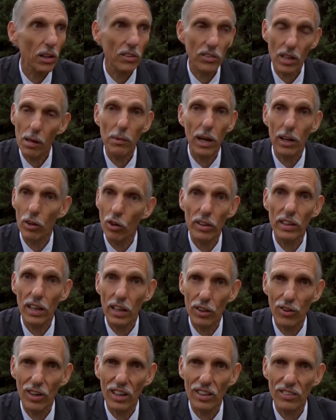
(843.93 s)
because I'm not going
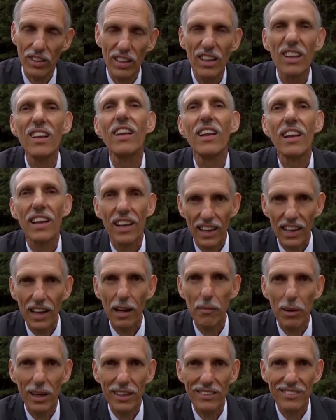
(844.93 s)
that direction.
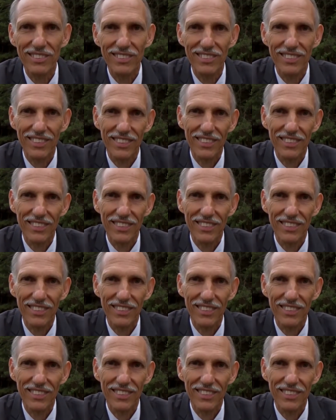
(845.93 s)
God bless.